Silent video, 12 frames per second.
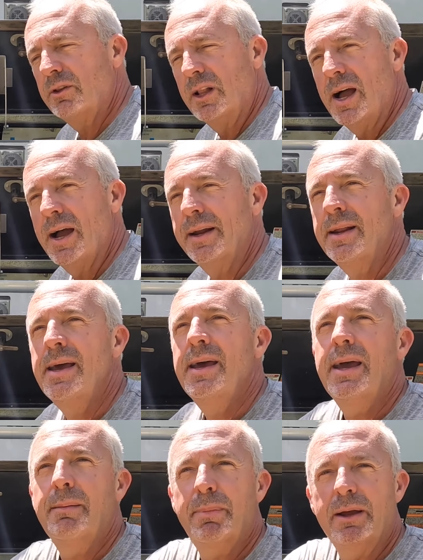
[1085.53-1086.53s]
line,
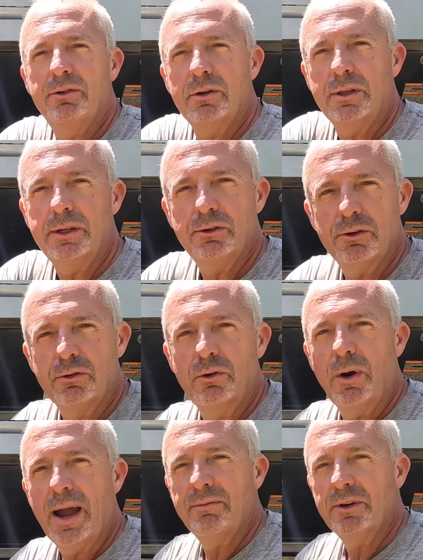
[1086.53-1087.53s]
and basically just
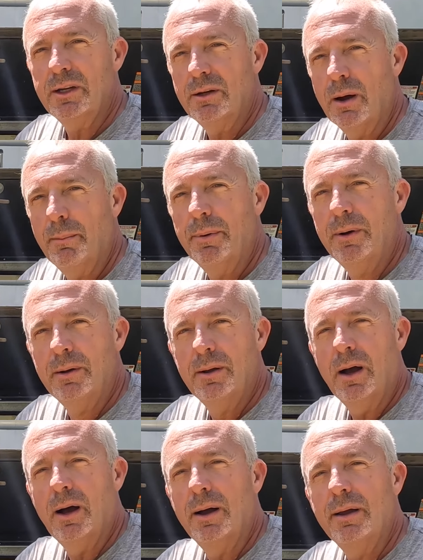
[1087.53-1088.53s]
gravity dump
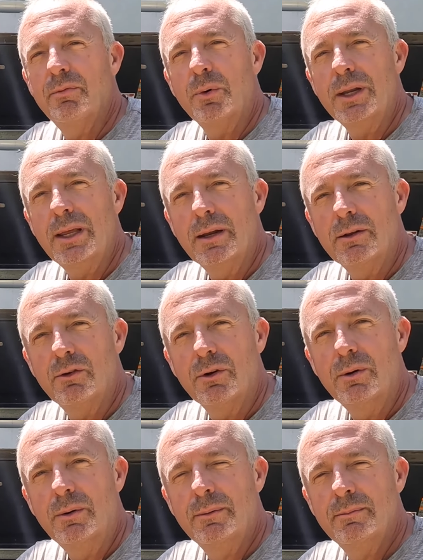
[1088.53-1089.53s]
if we needed to.
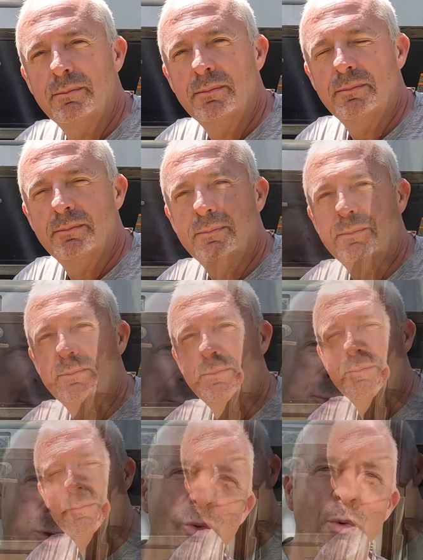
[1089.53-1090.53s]

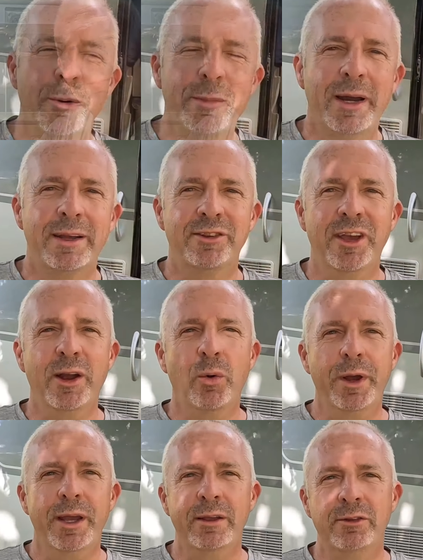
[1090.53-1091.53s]
So what are my
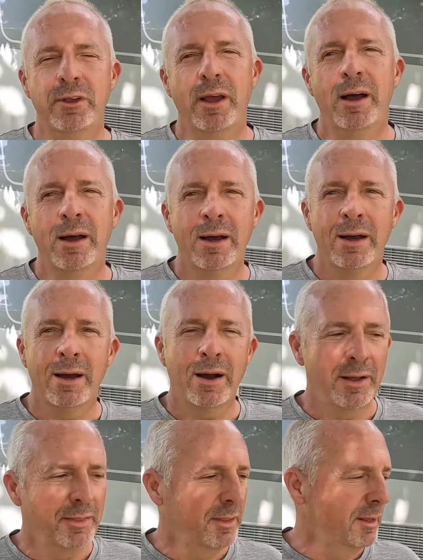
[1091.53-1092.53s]
takeaways
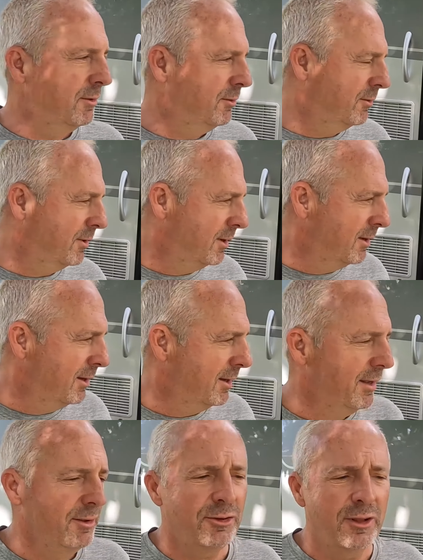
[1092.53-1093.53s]
on this
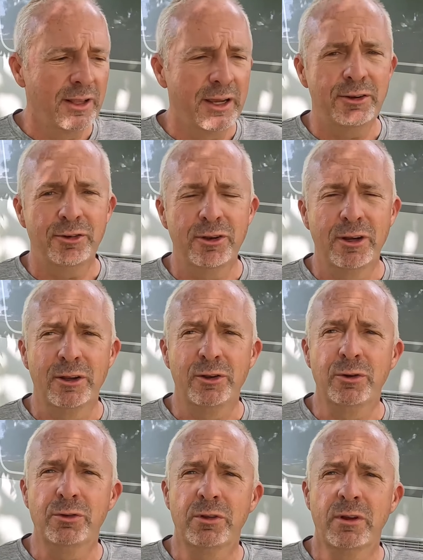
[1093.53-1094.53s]
installation and
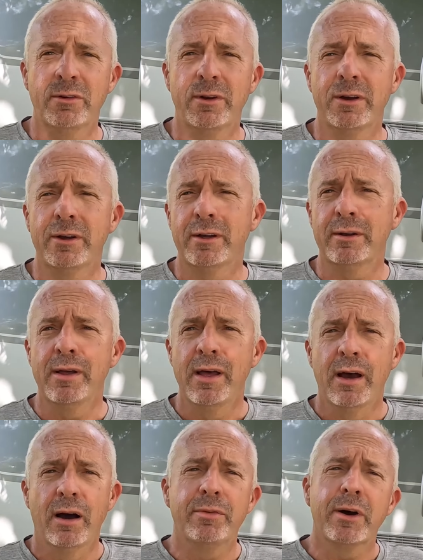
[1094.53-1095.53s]
use of
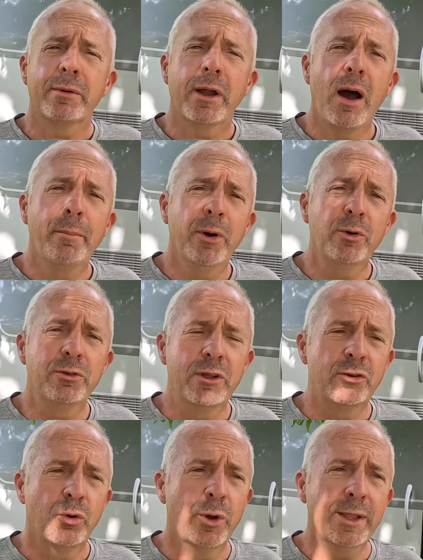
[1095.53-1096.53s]
a
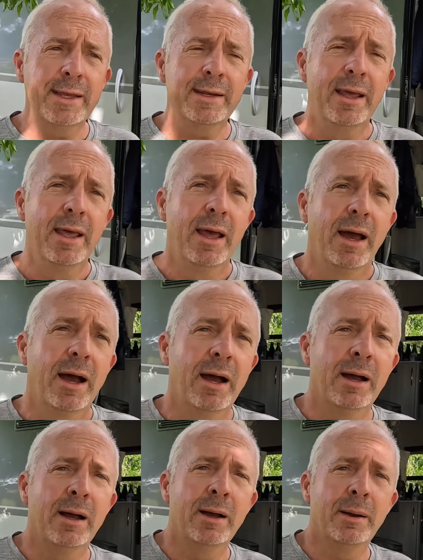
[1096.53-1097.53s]
composting toilet?
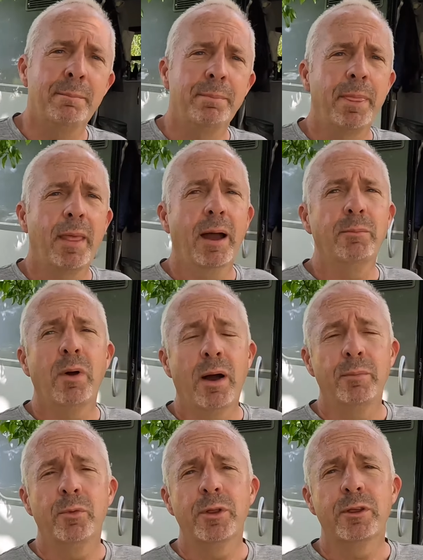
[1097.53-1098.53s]

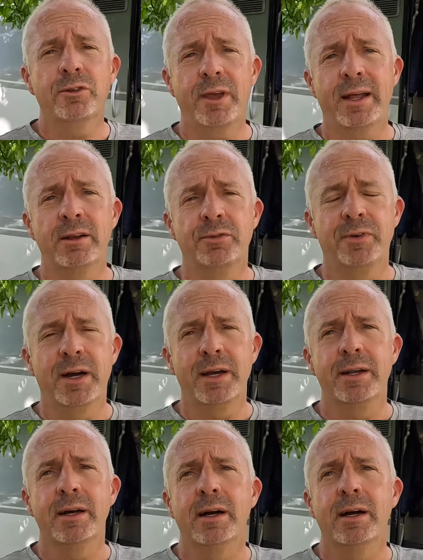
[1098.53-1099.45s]
I'm really satisfied.